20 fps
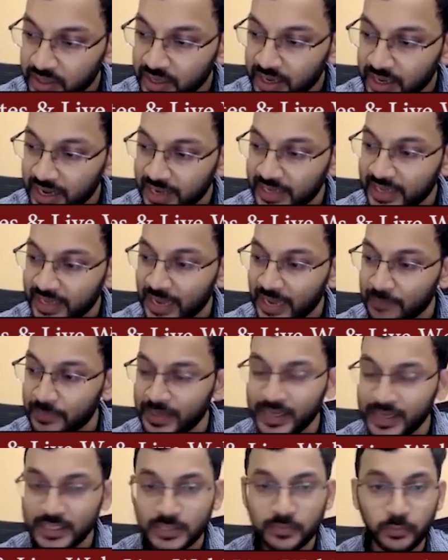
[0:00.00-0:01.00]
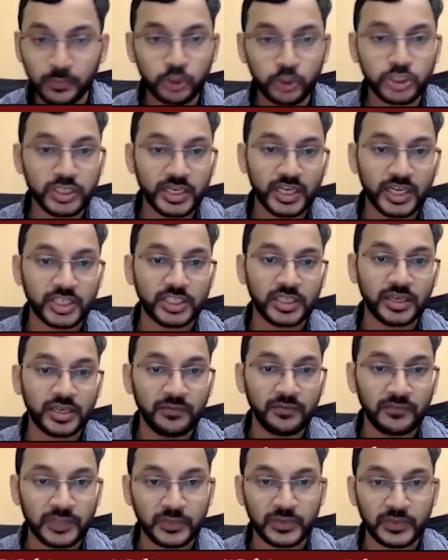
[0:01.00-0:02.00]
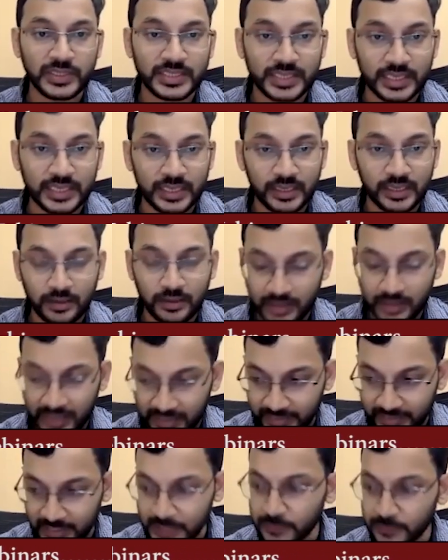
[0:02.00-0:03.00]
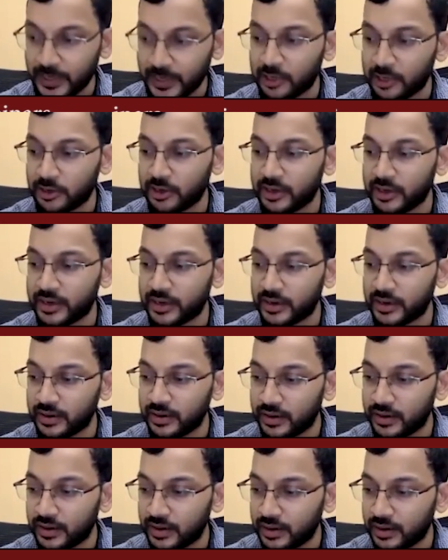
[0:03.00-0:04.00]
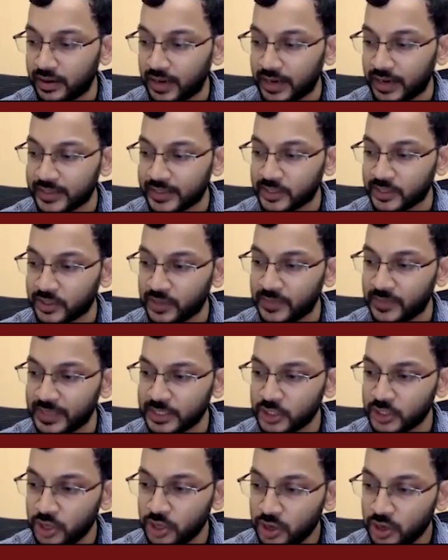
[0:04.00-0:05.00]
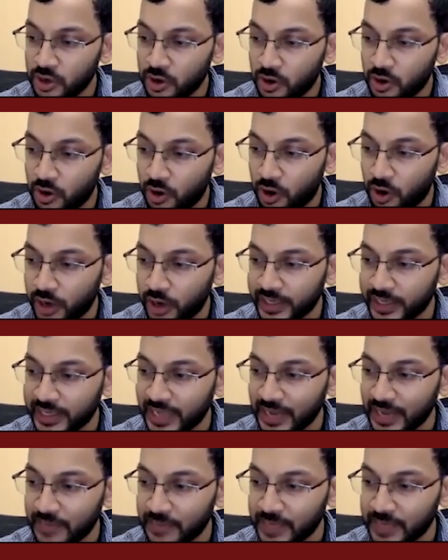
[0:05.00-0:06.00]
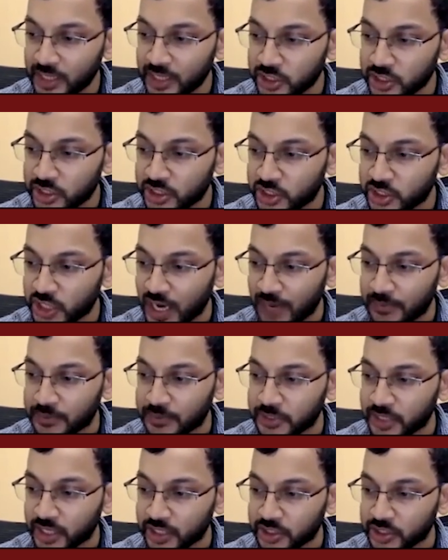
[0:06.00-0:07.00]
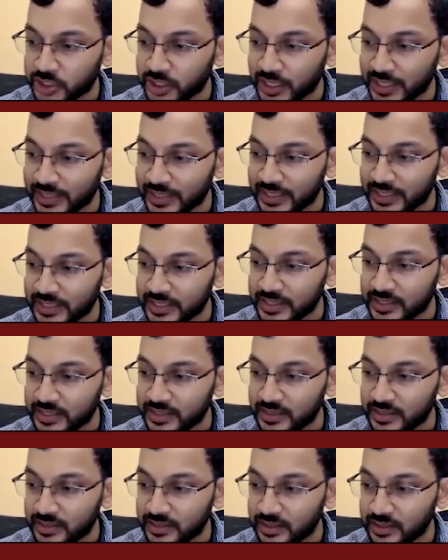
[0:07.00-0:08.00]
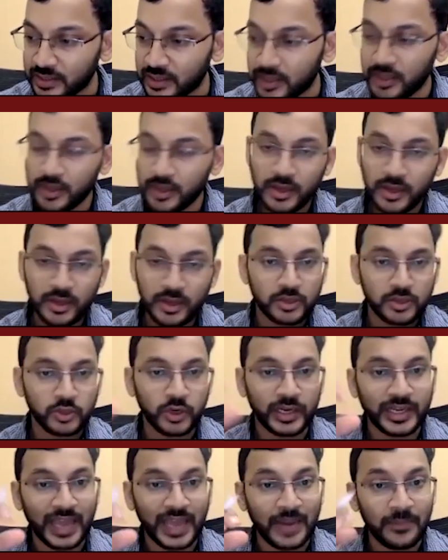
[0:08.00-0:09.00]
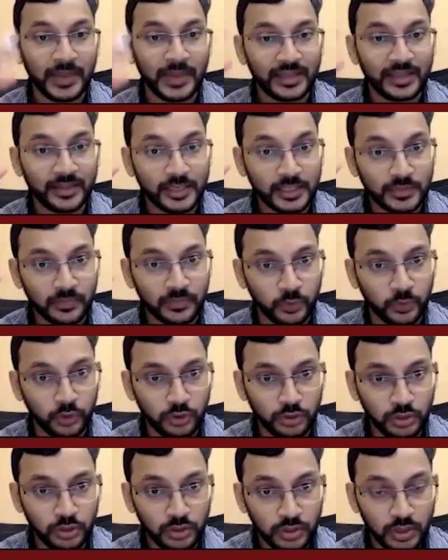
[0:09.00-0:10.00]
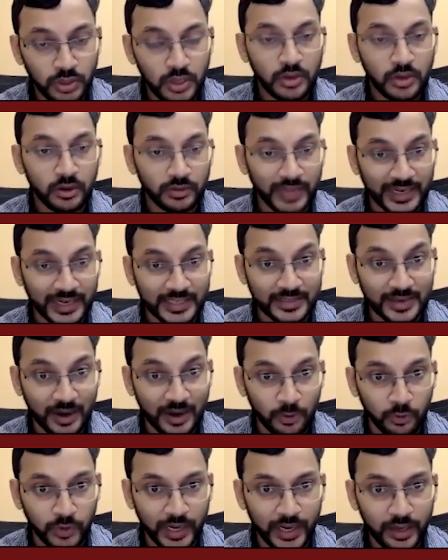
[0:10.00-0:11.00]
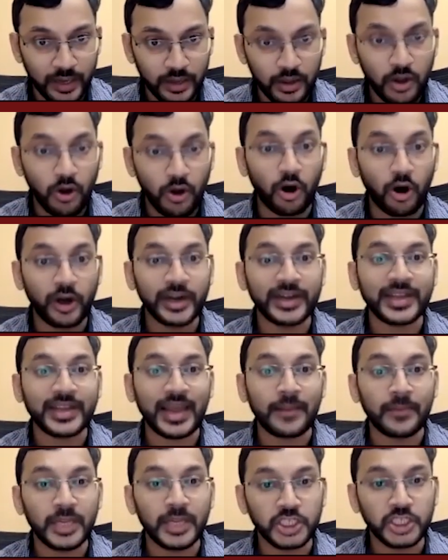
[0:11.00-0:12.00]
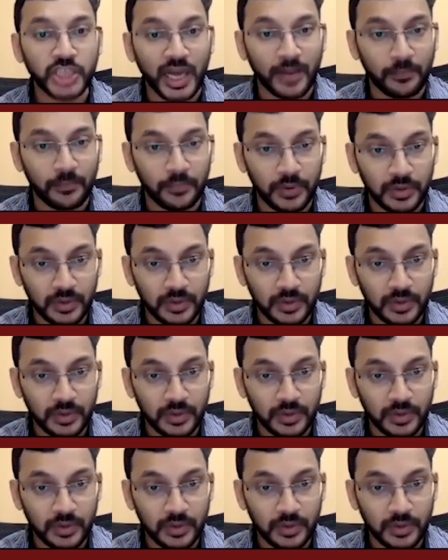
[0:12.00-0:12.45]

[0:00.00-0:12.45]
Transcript: it can be a smooth structure, which we see in this particular ultrasound image, or it can be a sharp structure like this. So it can be either smooth, that is rounded, or it can be sharp.